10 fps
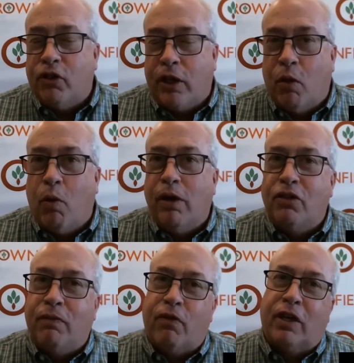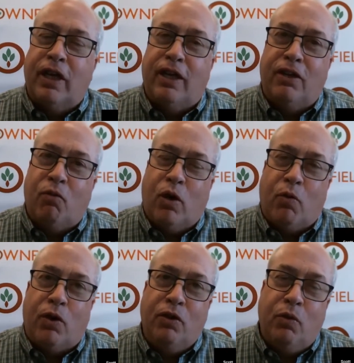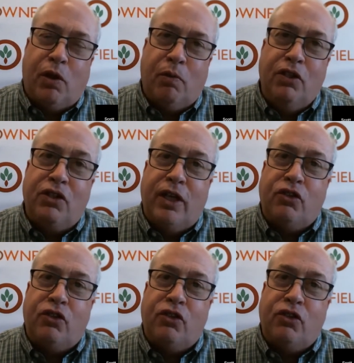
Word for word: So I don't want us to forget where we where we sit.